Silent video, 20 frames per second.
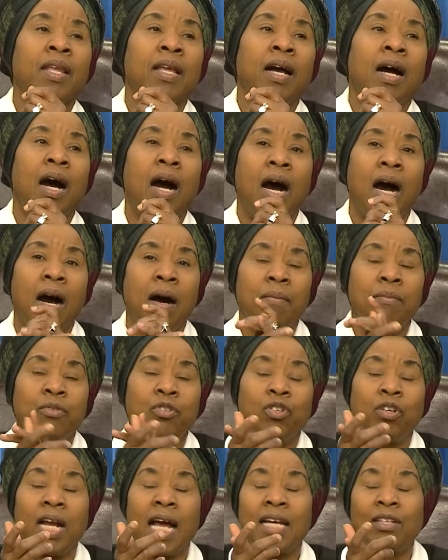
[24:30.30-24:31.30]
um,
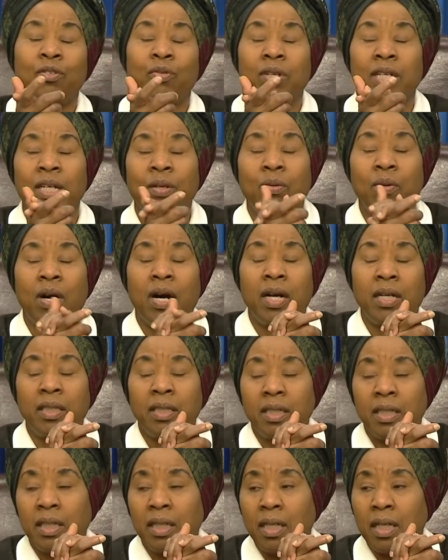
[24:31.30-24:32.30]
July
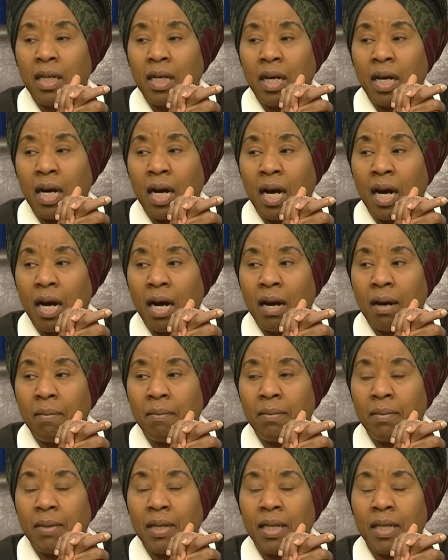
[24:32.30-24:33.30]
twenty-one,
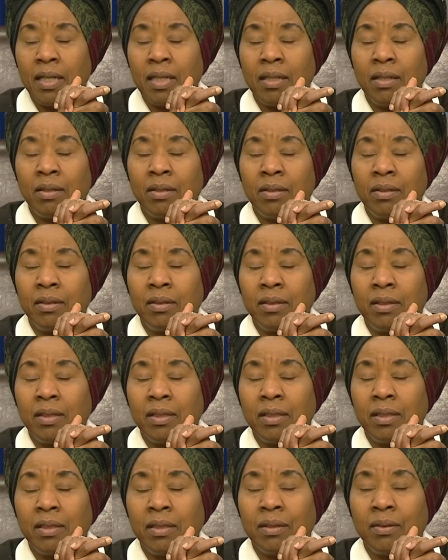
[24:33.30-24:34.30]
um, uh,
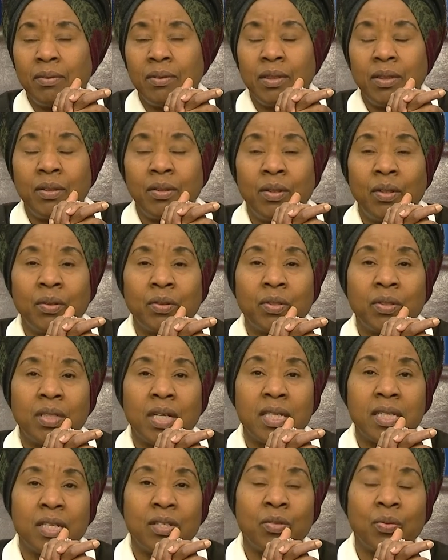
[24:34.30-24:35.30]
you know, two
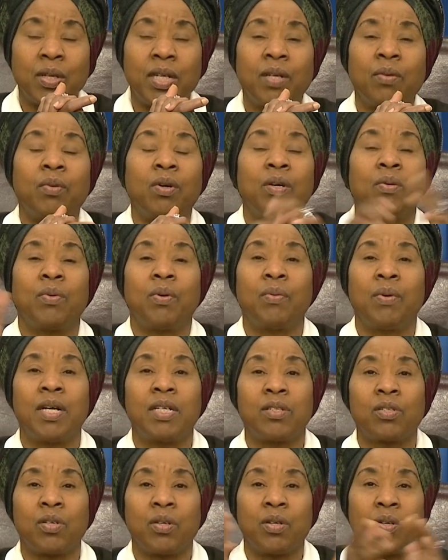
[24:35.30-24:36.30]
thousand twenty-one. We
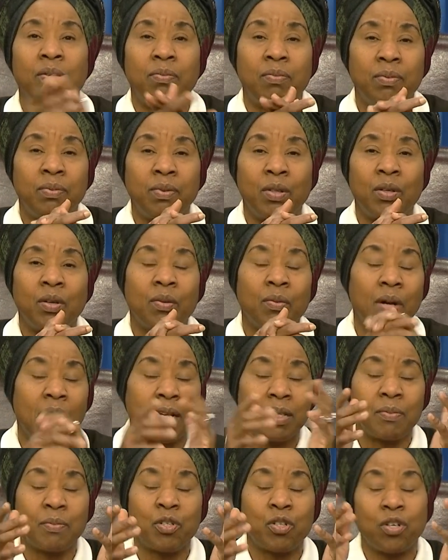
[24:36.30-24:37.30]
went to, you know,
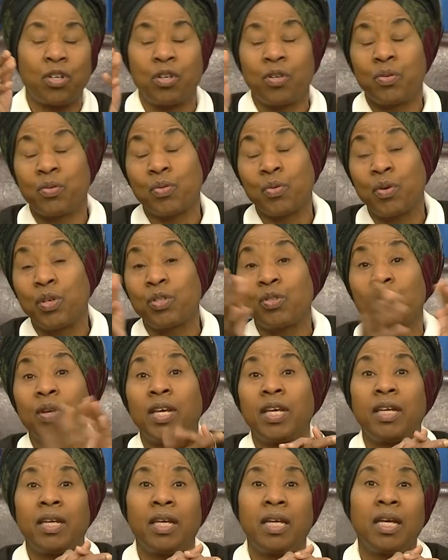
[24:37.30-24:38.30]
as missionaries, we went to
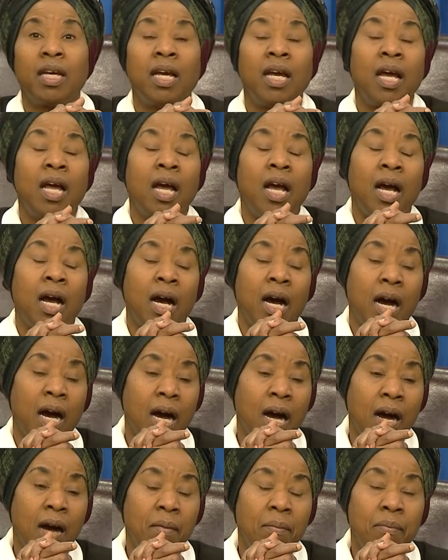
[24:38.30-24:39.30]
Haiti.
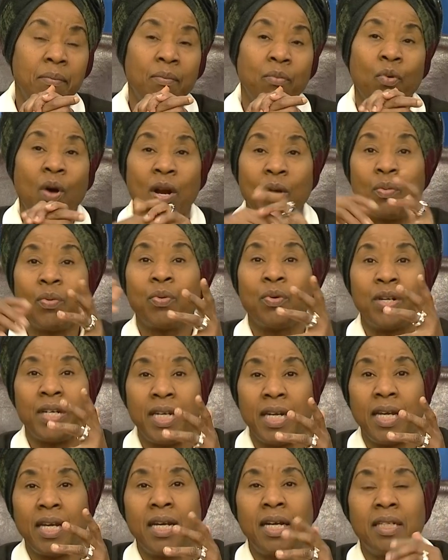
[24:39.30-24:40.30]
Um, while we were
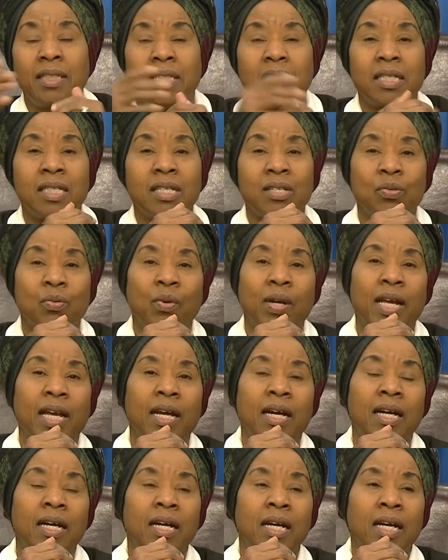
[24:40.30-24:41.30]
there, this is
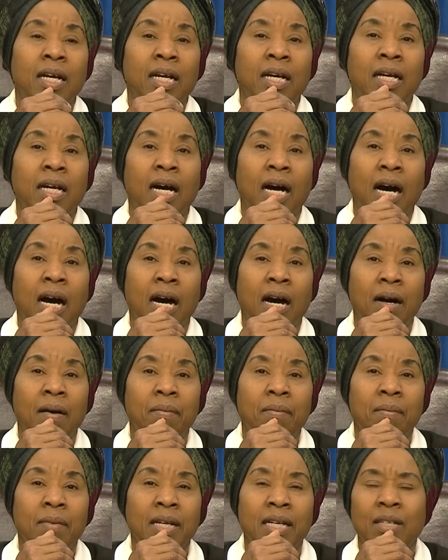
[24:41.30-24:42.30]
where
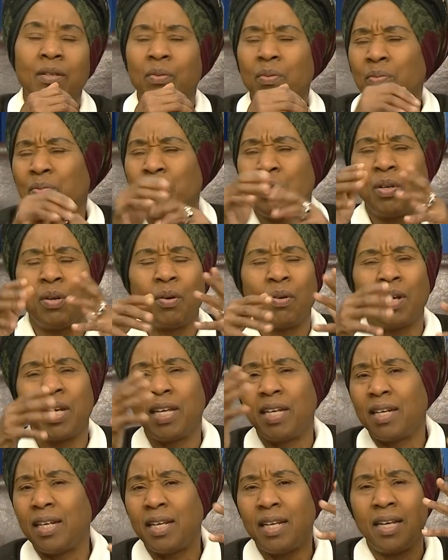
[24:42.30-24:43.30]
um, it, you know,
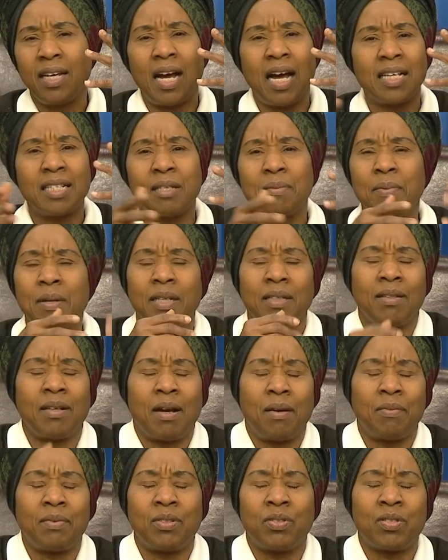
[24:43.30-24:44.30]
Haiti has been,
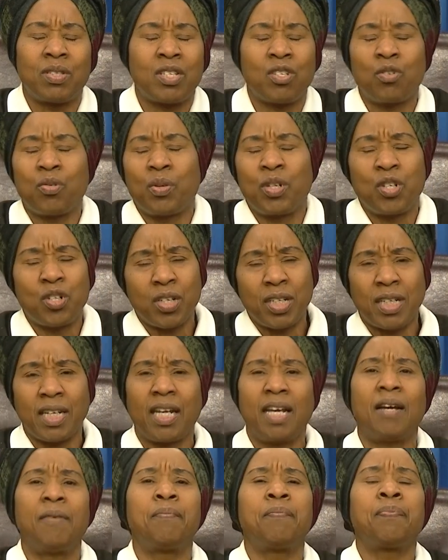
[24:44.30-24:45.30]
the situation
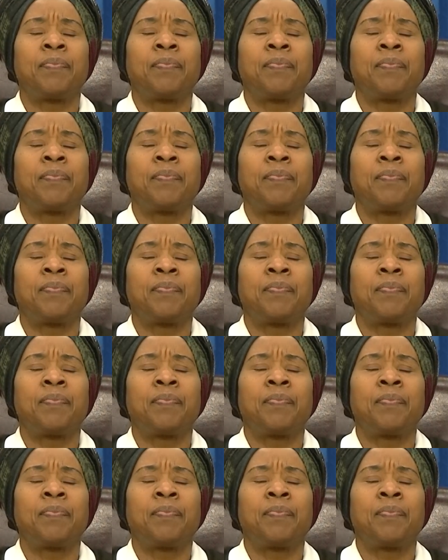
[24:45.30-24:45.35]
there